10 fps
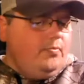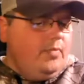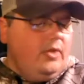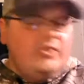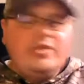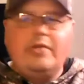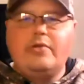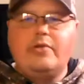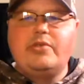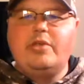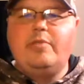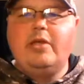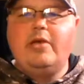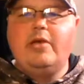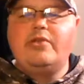Let's see. There was
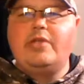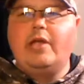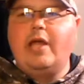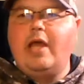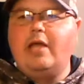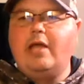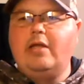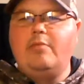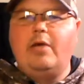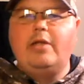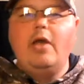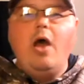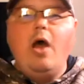something else that I had in mind.